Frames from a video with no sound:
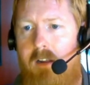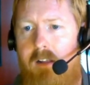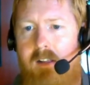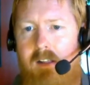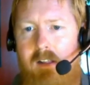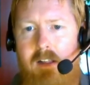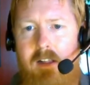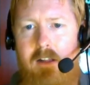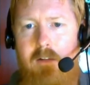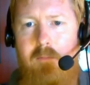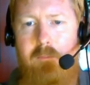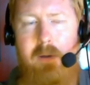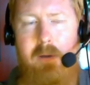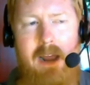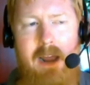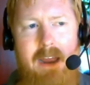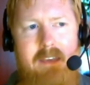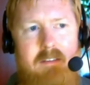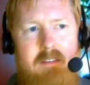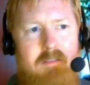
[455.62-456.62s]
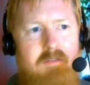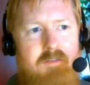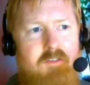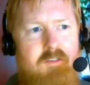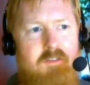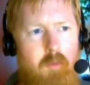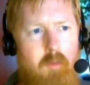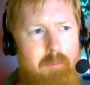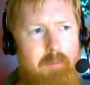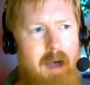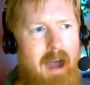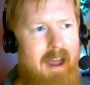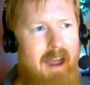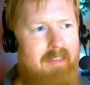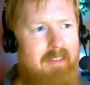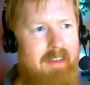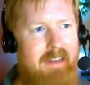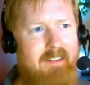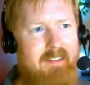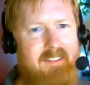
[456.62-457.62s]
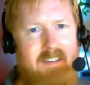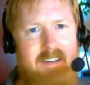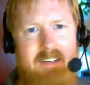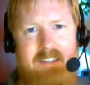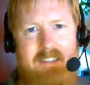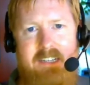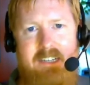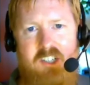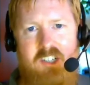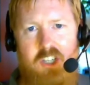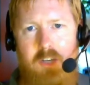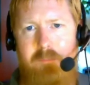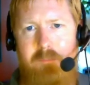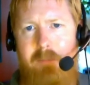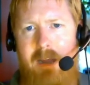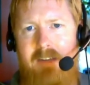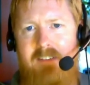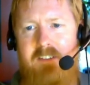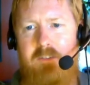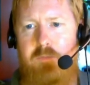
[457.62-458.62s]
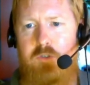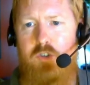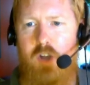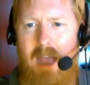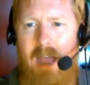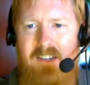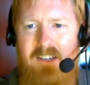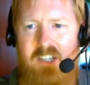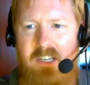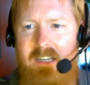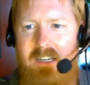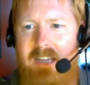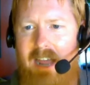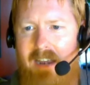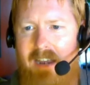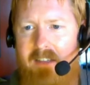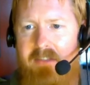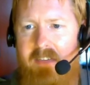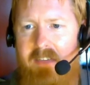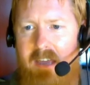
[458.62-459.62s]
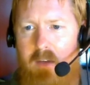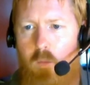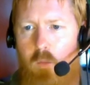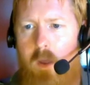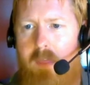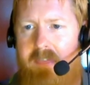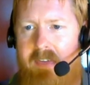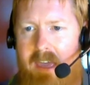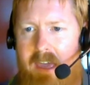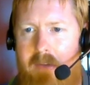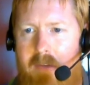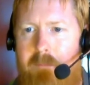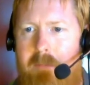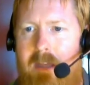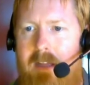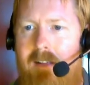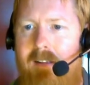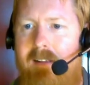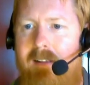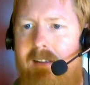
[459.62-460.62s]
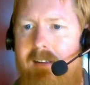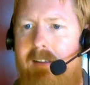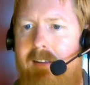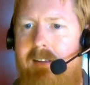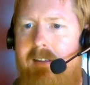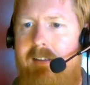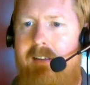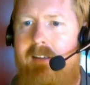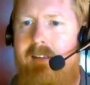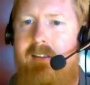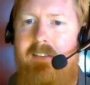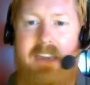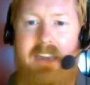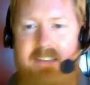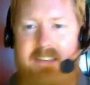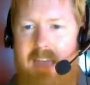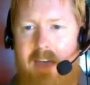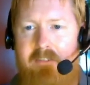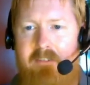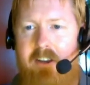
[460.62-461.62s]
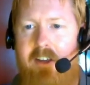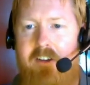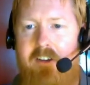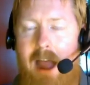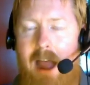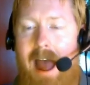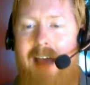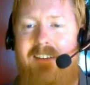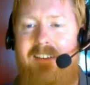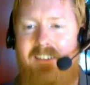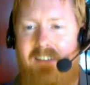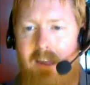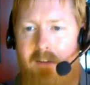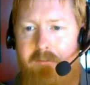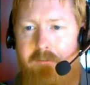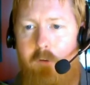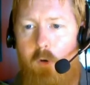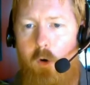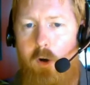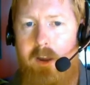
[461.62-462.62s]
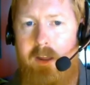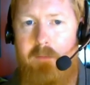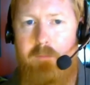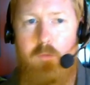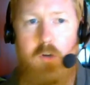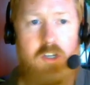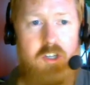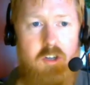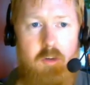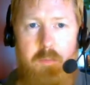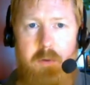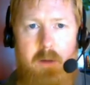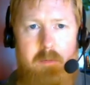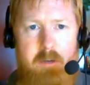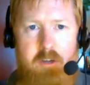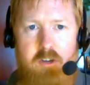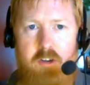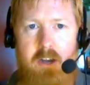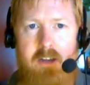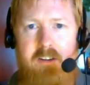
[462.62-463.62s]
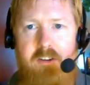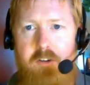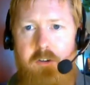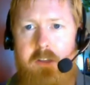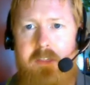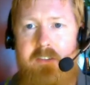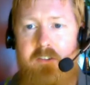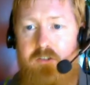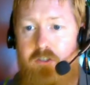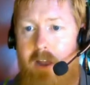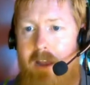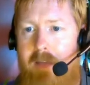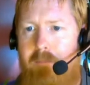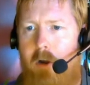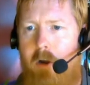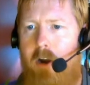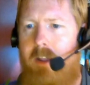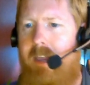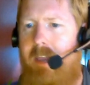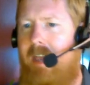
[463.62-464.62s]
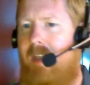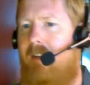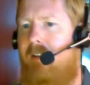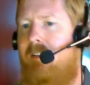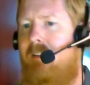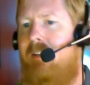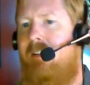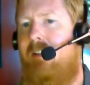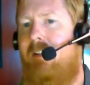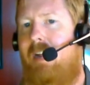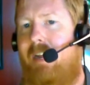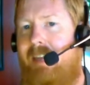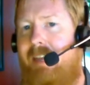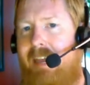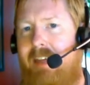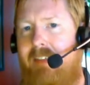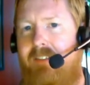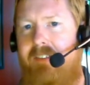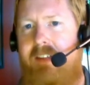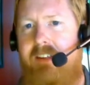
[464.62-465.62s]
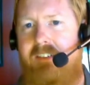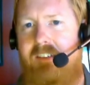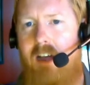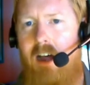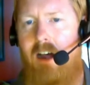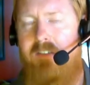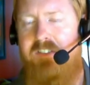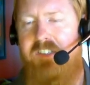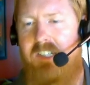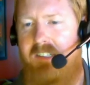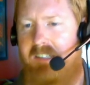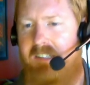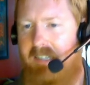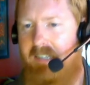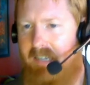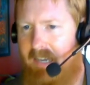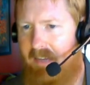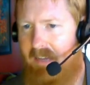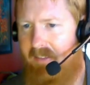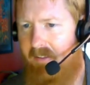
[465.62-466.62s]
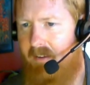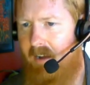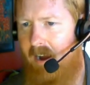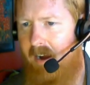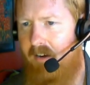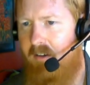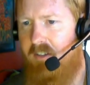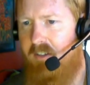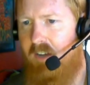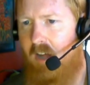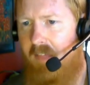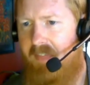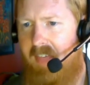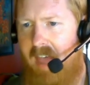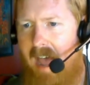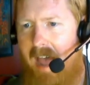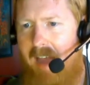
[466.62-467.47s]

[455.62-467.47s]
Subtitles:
but I don't buy that it's an addition by subtraction kind of thing with him. They need to have another asset for him, which they'll probably try to do in the trade market. Again, this offseason, kick the tires on that.